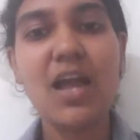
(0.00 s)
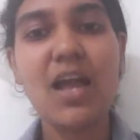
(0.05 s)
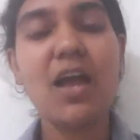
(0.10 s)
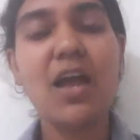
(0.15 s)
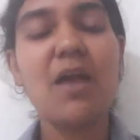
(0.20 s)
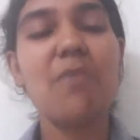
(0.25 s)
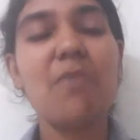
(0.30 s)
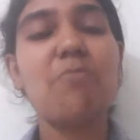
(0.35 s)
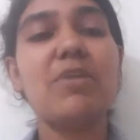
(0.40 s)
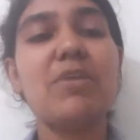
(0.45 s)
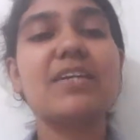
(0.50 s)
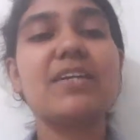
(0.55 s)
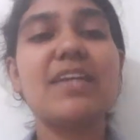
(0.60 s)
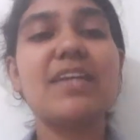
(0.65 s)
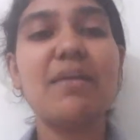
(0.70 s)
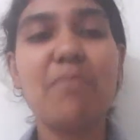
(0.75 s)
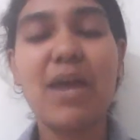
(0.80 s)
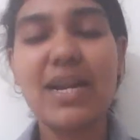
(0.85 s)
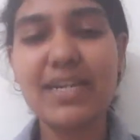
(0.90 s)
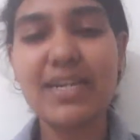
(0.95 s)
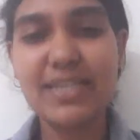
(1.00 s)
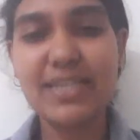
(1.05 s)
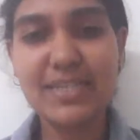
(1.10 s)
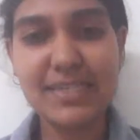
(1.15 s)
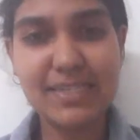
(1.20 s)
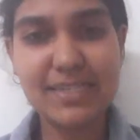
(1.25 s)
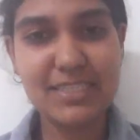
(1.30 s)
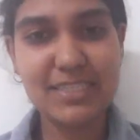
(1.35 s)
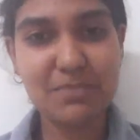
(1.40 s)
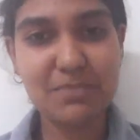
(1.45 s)
But
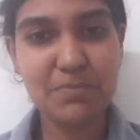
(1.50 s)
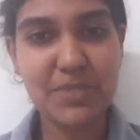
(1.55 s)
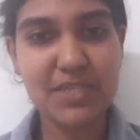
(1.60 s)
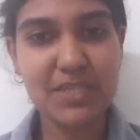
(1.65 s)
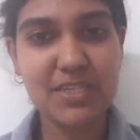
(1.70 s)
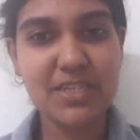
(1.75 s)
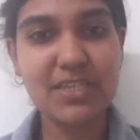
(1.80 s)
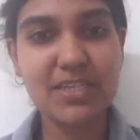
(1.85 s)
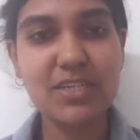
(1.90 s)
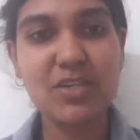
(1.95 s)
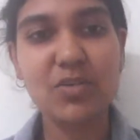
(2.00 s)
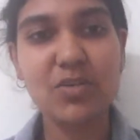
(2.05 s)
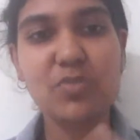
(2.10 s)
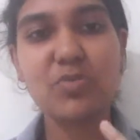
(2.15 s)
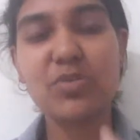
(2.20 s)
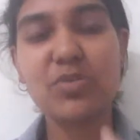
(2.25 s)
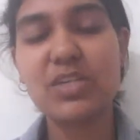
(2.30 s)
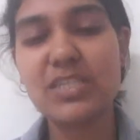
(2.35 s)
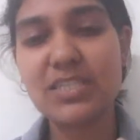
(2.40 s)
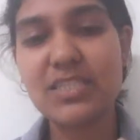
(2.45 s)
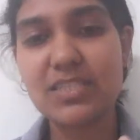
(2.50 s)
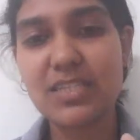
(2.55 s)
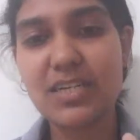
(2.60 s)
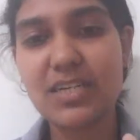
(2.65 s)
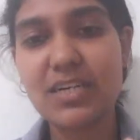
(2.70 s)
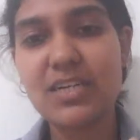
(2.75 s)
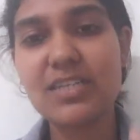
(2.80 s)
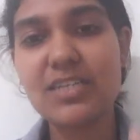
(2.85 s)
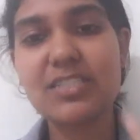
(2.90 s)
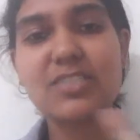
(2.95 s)
grammatically speaking,
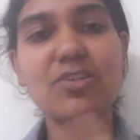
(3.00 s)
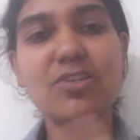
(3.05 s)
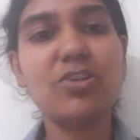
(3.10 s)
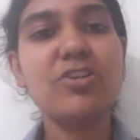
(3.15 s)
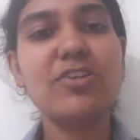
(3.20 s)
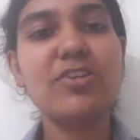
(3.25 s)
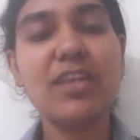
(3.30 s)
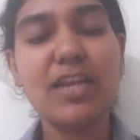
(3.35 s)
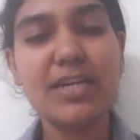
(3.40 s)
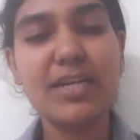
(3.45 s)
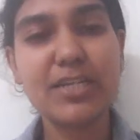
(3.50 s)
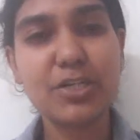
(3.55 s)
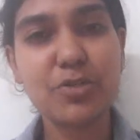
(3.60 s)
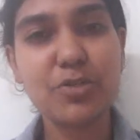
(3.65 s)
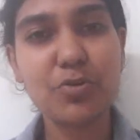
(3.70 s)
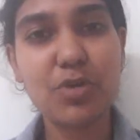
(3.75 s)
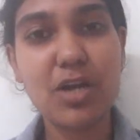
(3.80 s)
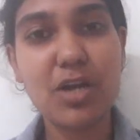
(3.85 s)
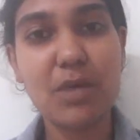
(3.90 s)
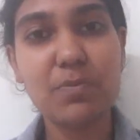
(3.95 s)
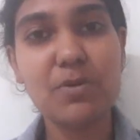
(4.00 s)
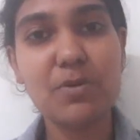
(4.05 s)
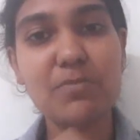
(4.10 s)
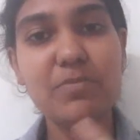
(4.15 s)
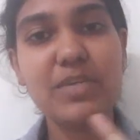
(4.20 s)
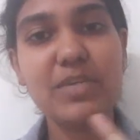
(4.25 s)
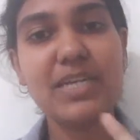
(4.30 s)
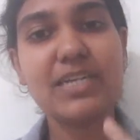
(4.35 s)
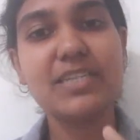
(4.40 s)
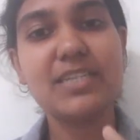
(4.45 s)
urastaha is not related to kapam,
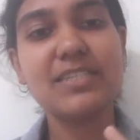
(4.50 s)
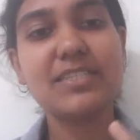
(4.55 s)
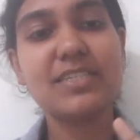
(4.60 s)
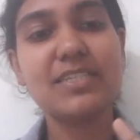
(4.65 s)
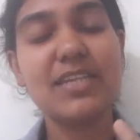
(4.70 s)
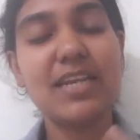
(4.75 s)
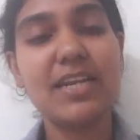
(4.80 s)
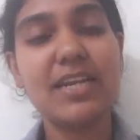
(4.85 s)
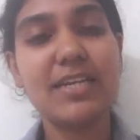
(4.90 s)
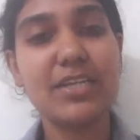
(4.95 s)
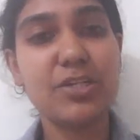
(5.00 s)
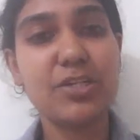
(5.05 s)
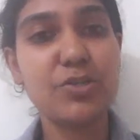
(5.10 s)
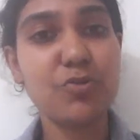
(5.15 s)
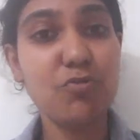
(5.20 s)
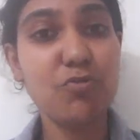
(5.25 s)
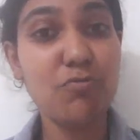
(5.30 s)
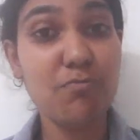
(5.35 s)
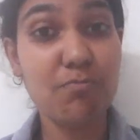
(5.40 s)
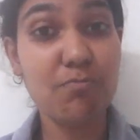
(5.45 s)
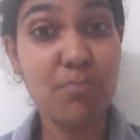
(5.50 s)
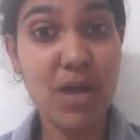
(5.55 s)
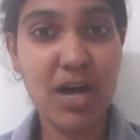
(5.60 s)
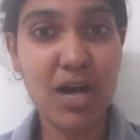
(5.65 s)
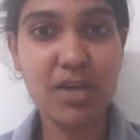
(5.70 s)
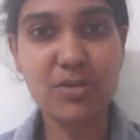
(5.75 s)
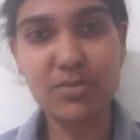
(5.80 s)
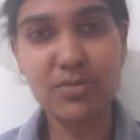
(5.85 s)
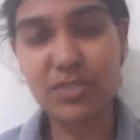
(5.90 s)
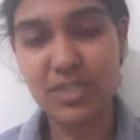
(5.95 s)
it is related to
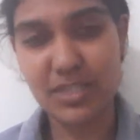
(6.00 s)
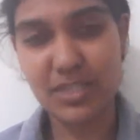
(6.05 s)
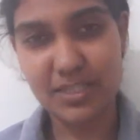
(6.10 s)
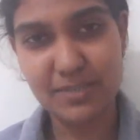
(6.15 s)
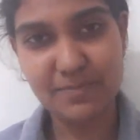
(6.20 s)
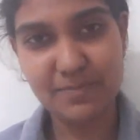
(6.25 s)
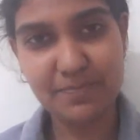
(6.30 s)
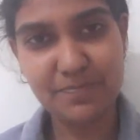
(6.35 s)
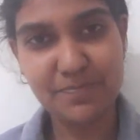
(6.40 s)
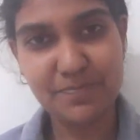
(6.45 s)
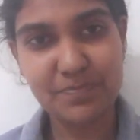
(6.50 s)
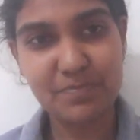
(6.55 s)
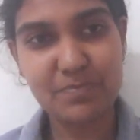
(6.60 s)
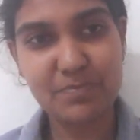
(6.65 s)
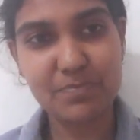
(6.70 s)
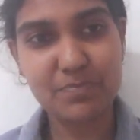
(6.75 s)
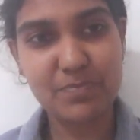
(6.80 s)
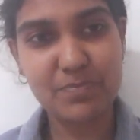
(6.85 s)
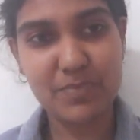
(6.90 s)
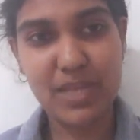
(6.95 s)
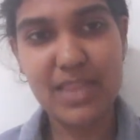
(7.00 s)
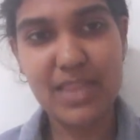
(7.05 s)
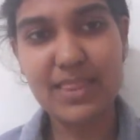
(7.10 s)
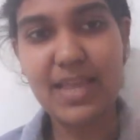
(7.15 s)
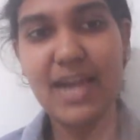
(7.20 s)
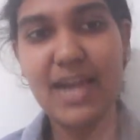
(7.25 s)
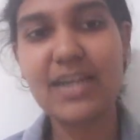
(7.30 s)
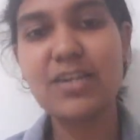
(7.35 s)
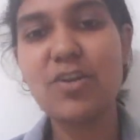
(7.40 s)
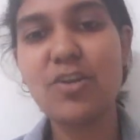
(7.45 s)
marutaha. And
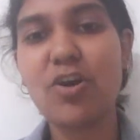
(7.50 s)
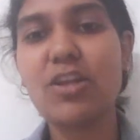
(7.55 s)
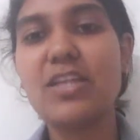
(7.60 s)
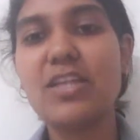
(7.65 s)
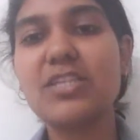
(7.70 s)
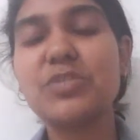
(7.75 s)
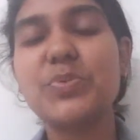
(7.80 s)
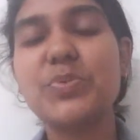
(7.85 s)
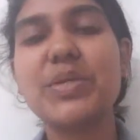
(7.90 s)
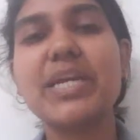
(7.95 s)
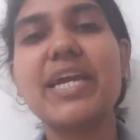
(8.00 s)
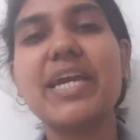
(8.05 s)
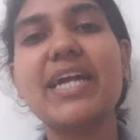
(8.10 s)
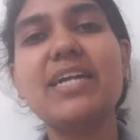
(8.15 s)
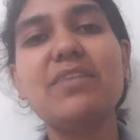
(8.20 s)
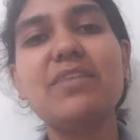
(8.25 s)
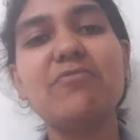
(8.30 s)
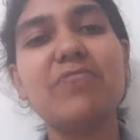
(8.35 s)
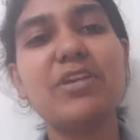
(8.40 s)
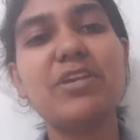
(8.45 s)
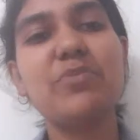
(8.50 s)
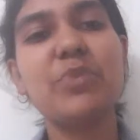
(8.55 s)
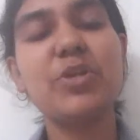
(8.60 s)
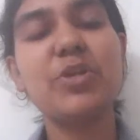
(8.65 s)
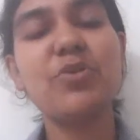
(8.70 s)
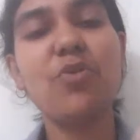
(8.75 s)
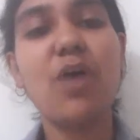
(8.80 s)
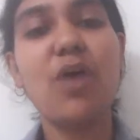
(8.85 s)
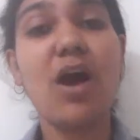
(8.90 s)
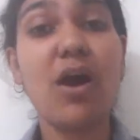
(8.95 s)
that knowledge we get when we know
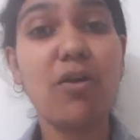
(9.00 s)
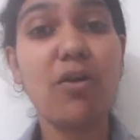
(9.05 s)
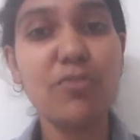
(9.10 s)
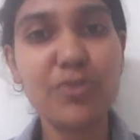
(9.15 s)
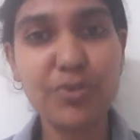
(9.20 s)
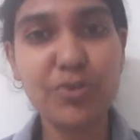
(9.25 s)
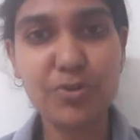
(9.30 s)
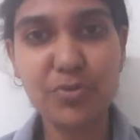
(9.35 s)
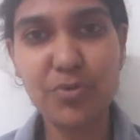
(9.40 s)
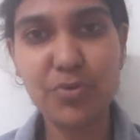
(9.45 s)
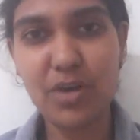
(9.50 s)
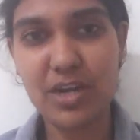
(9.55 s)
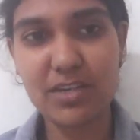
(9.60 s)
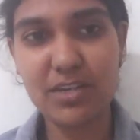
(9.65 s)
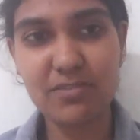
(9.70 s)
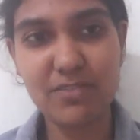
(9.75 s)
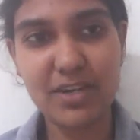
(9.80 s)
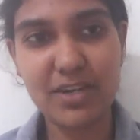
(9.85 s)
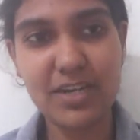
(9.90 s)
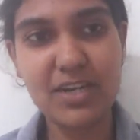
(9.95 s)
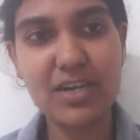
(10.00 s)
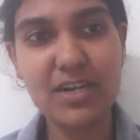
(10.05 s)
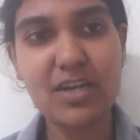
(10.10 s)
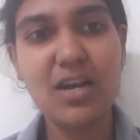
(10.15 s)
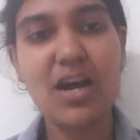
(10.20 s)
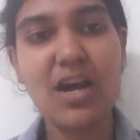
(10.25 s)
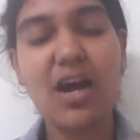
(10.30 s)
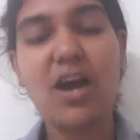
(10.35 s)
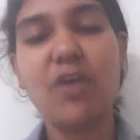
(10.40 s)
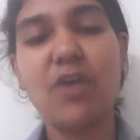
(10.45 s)
how to do anvaya,
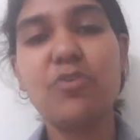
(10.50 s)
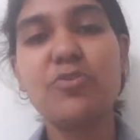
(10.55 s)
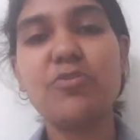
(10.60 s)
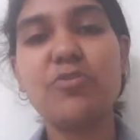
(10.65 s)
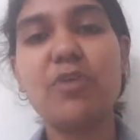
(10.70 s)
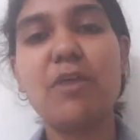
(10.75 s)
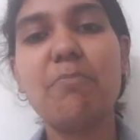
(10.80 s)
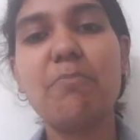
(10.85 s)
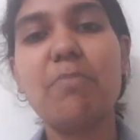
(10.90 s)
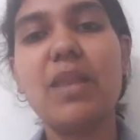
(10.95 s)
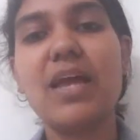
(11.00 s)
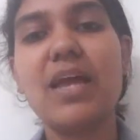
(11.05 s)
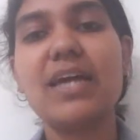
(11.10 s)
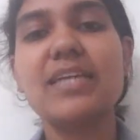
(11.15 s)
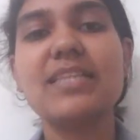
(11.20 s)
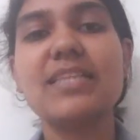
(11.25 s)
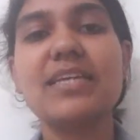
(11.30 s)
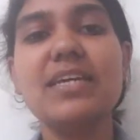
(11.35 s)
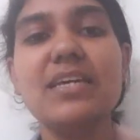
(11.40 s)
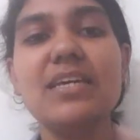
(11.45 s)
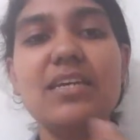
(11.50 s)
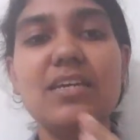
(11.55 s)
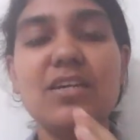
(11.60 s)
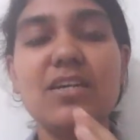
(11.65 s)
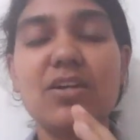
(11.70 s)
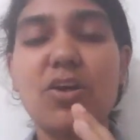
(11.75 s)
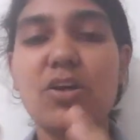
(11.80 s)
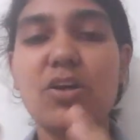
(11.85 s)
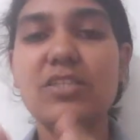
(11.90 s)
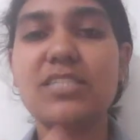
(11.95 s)
how to apply the
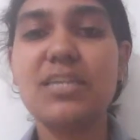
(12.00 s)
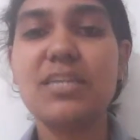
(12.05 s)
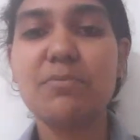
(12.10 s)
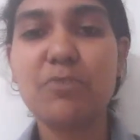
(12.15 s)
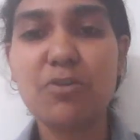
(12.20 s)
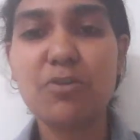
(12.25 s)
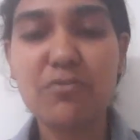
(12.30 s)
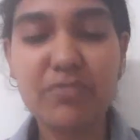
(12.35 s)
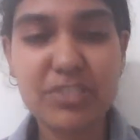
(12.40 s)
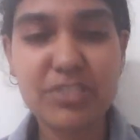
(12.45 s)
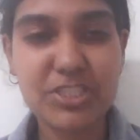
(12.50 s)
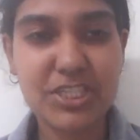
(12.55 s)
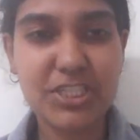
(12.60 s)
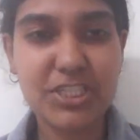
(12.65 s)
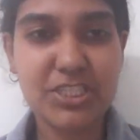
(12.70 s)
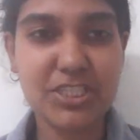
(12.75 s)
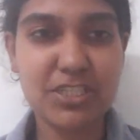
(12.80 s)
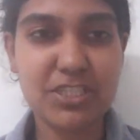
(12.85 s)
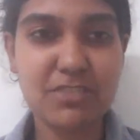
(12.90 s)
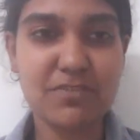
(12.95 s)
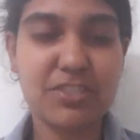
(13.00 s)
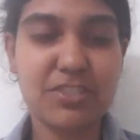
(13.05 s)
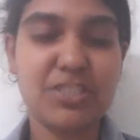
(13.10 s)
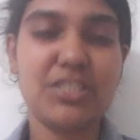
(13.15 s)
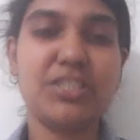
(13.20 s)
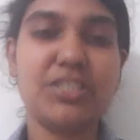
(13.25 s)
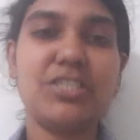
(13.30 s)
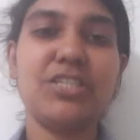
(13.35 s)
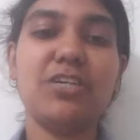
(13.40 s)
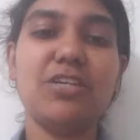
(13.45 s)
concept of visheshana,
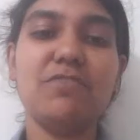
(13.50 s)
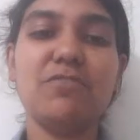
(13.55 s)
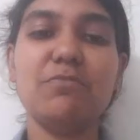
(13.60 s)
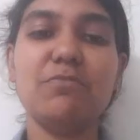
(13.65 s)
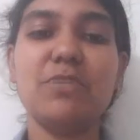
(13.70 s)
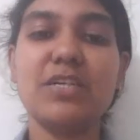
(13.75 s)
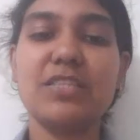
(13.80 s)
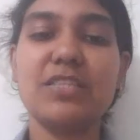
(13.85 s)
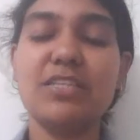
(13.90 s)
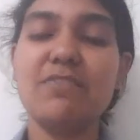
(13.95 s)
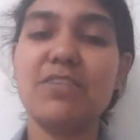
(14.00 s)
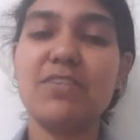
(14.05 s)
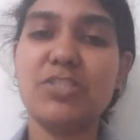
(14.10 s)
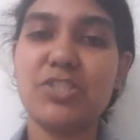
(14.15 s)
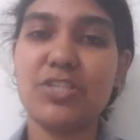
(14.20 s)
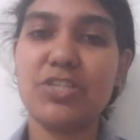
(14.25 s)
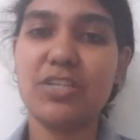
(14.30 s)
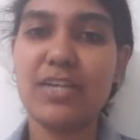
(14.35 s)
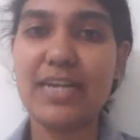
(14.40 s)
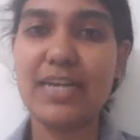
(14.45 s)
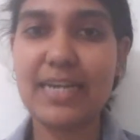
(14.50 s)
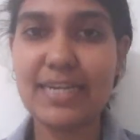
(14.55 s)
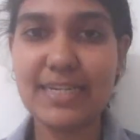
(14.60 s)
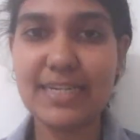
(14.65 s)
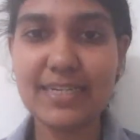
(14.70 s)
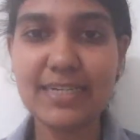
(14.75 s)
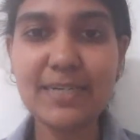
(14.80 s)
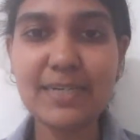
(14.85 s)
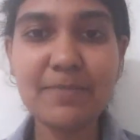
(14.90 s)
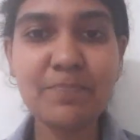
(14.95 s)
visheshya, vibhakti, vachana, and
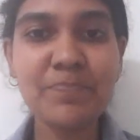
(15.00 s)
linga.